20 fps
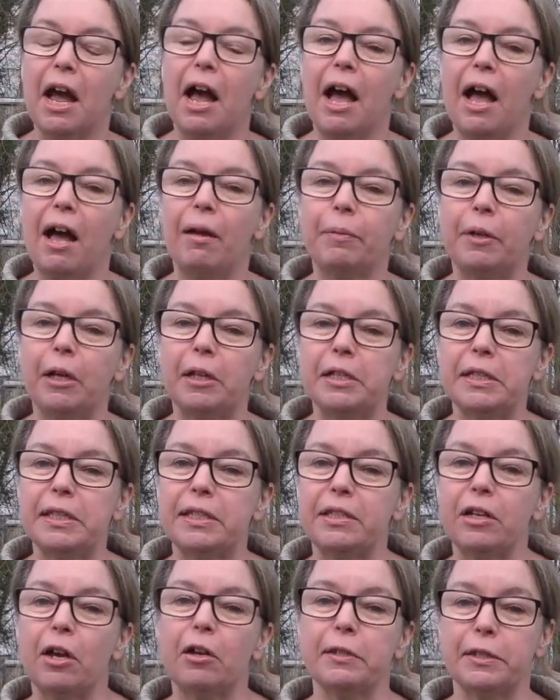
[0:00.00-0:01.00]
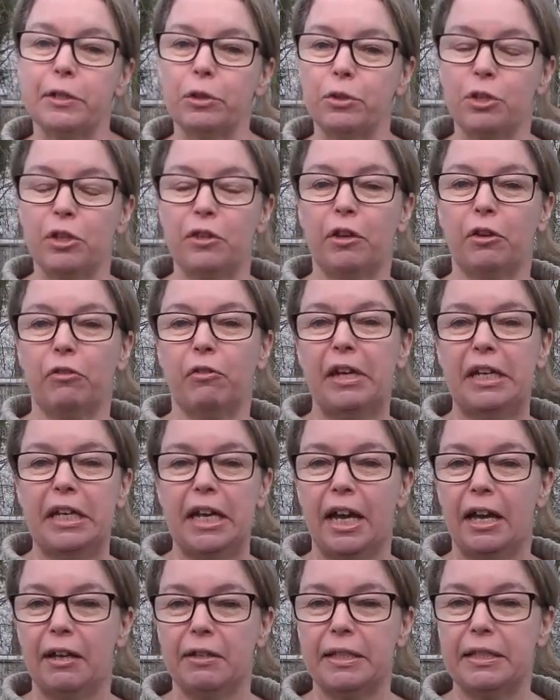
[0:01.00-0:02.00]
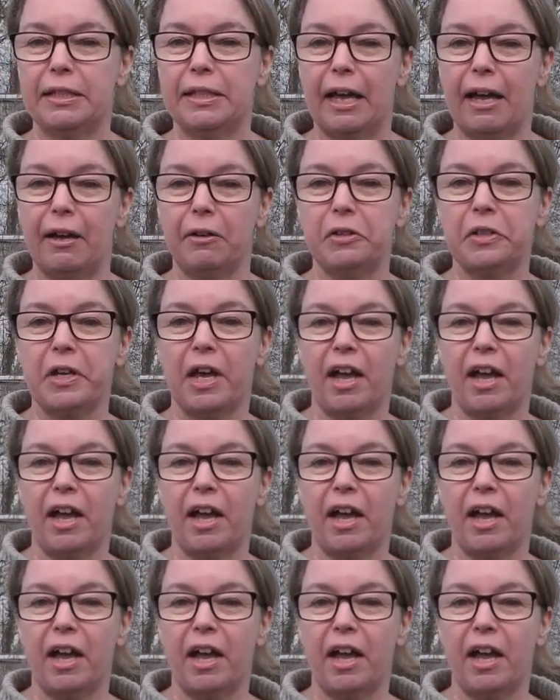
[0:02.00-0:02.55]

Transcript: I'm going to start sorting the greenhouses out,